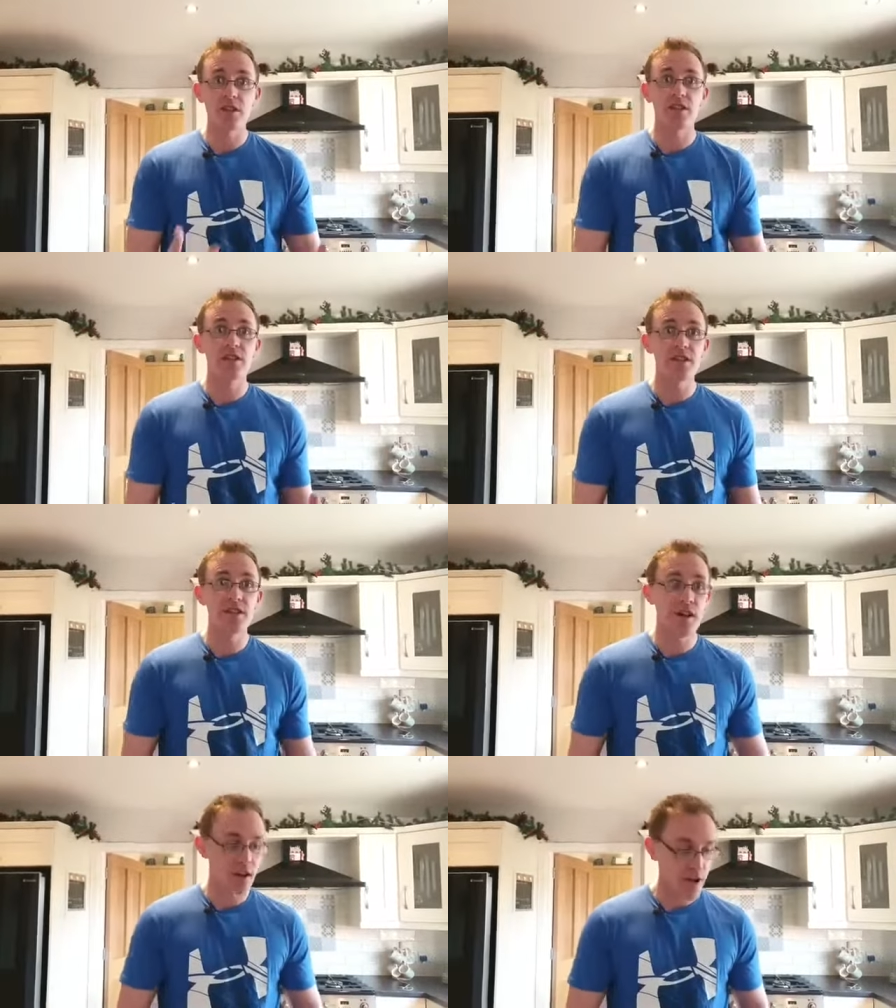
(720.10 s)
an
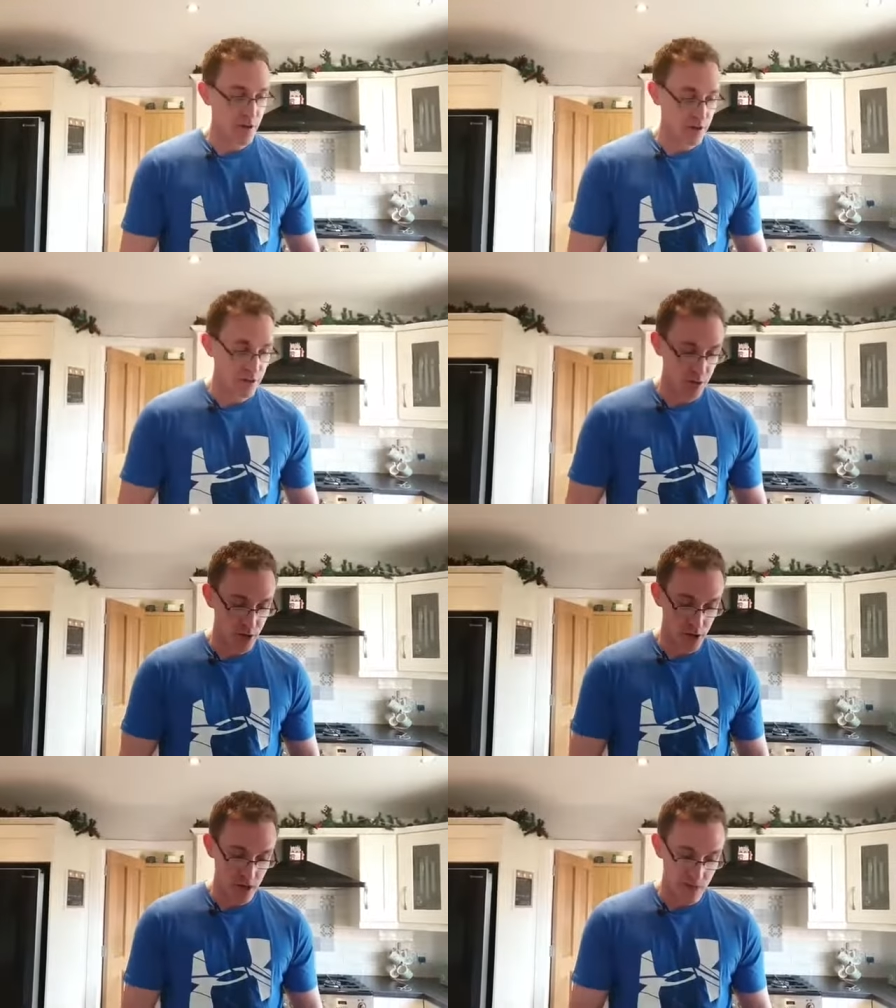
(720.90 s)
idea of,
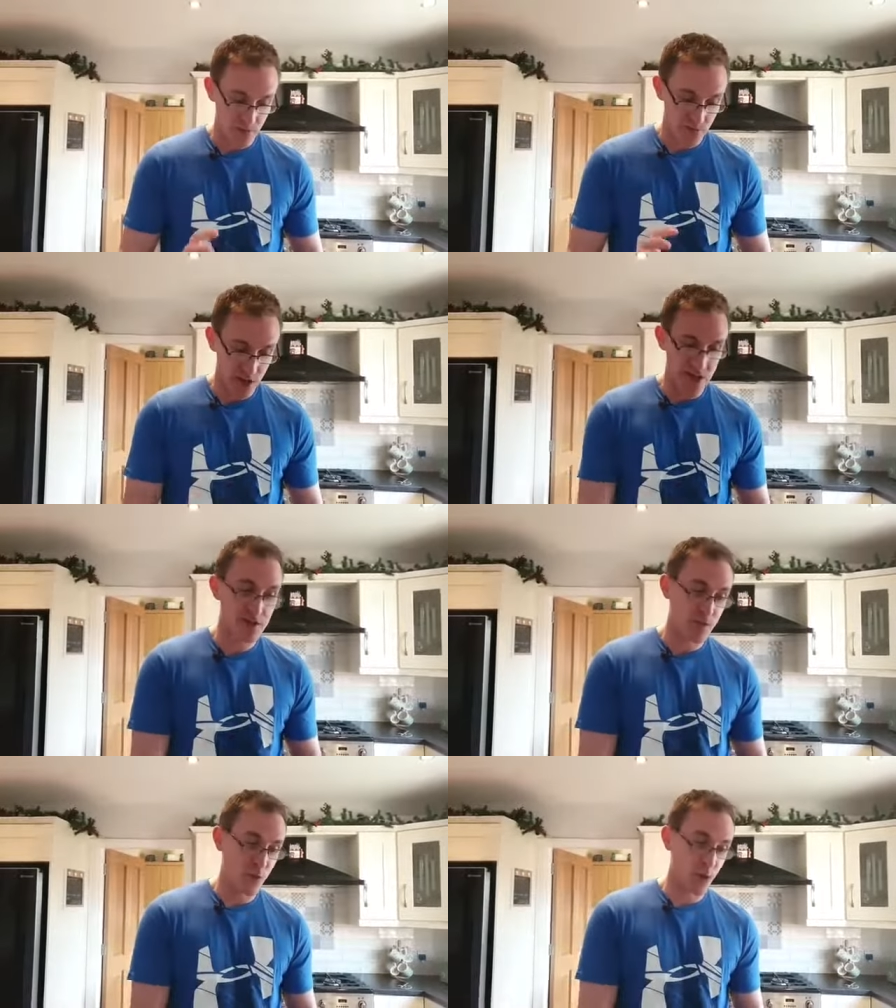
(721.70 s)
okay,
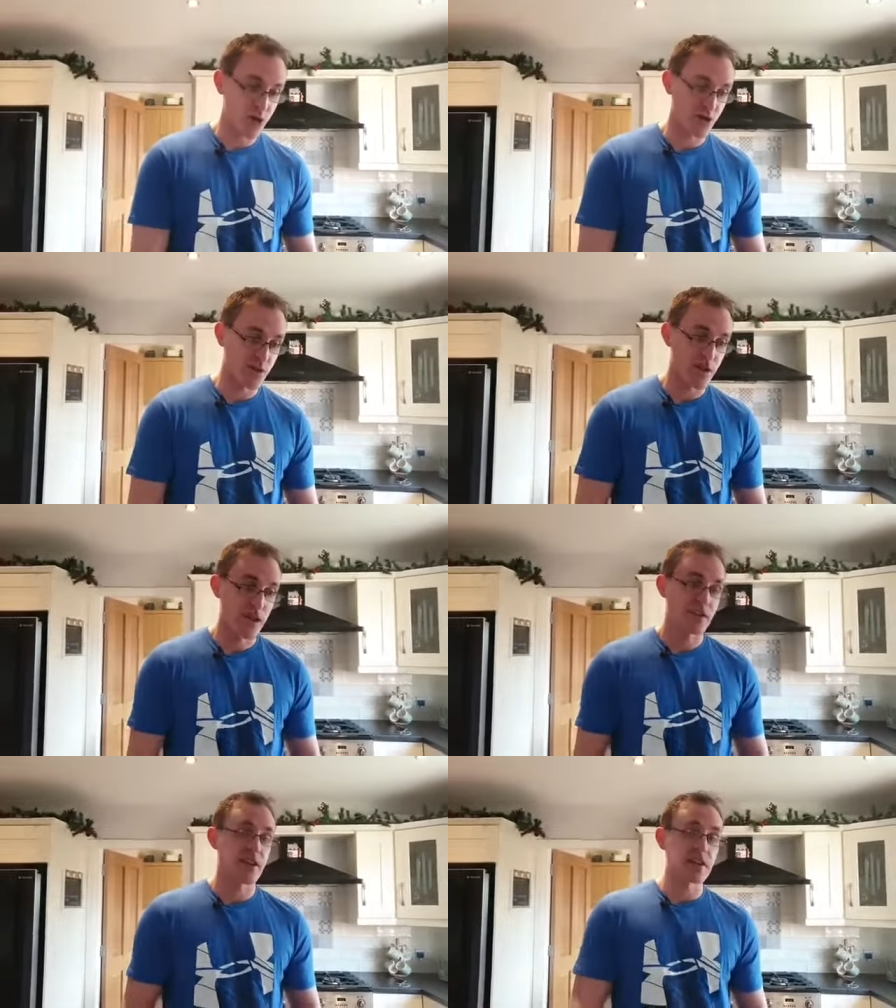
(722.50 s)
that's the portion,
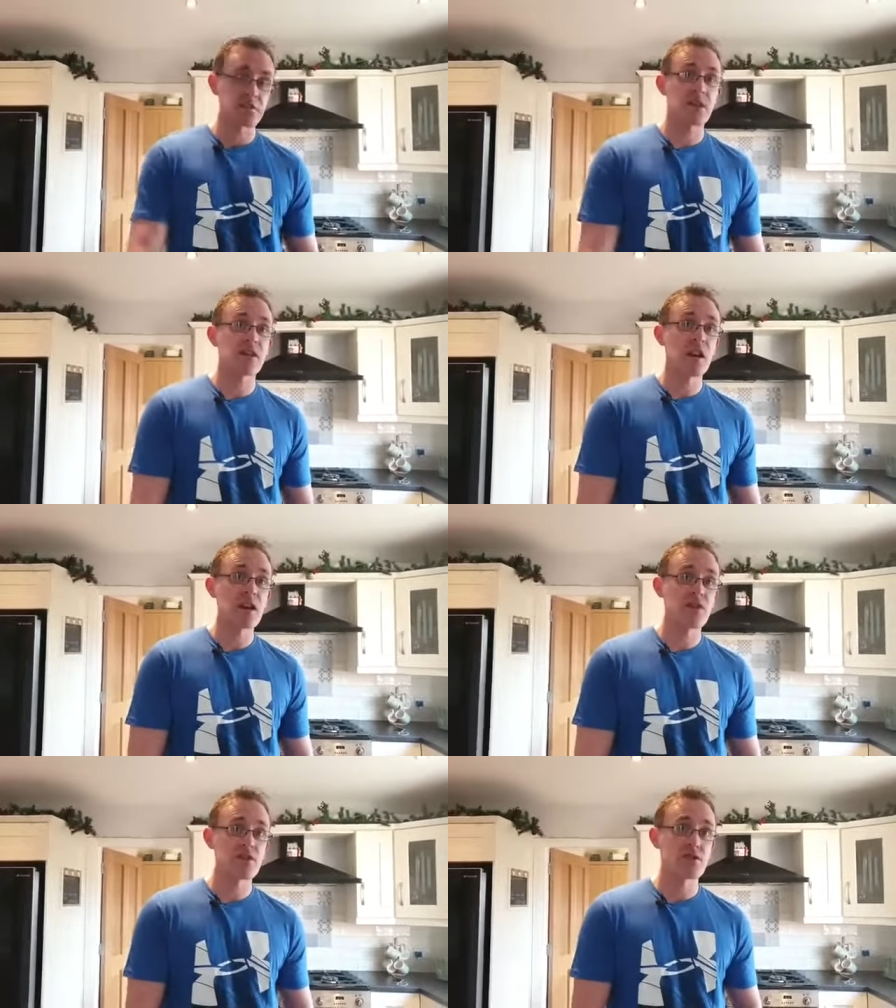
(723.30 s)
that's how many
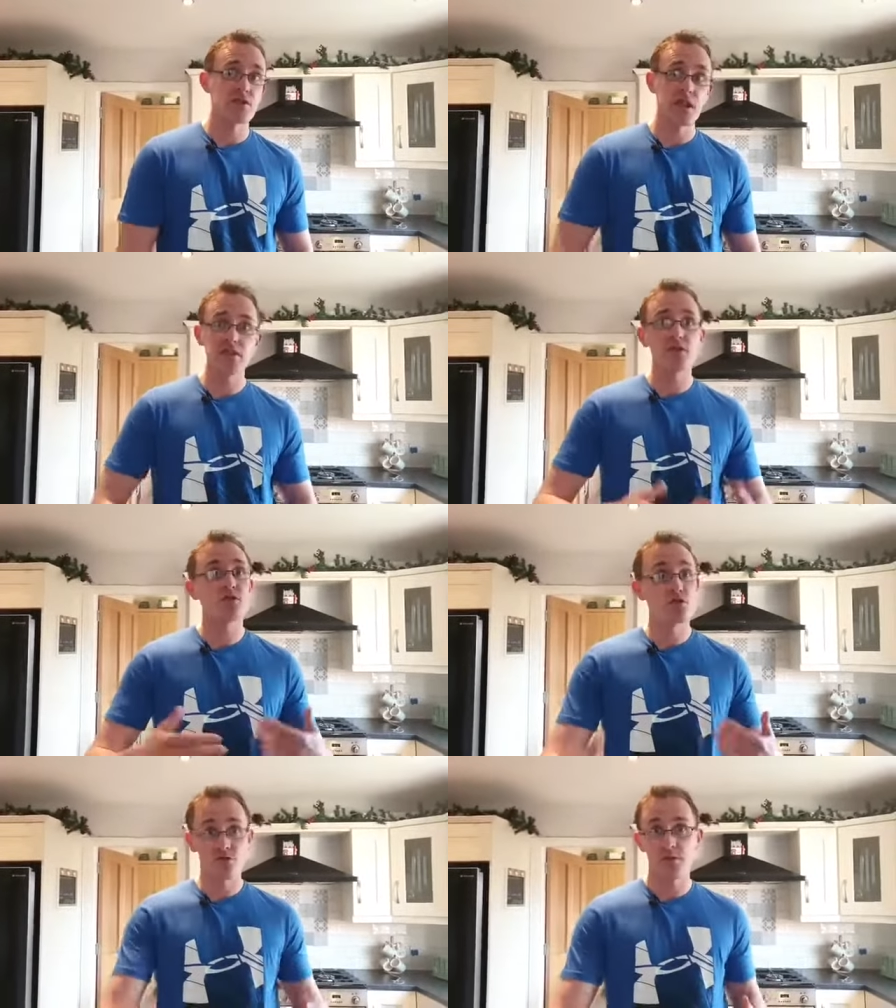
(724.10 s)
calories in it, and then
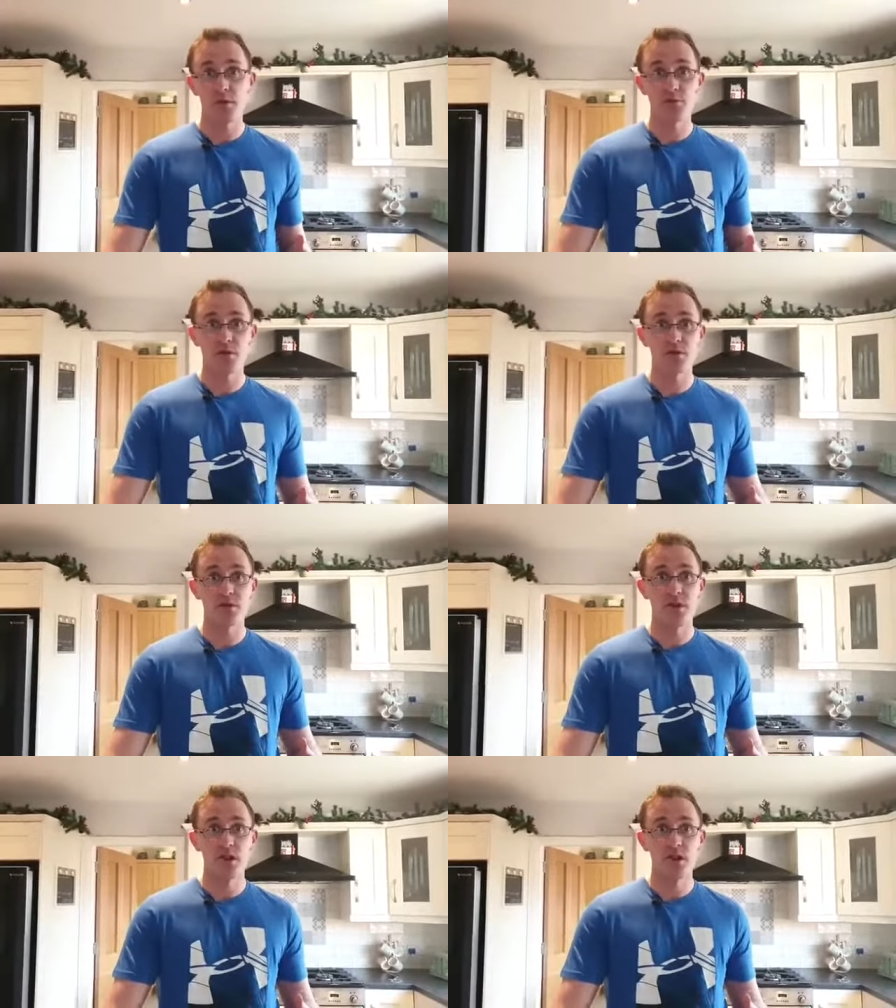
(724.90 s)
you just remember it.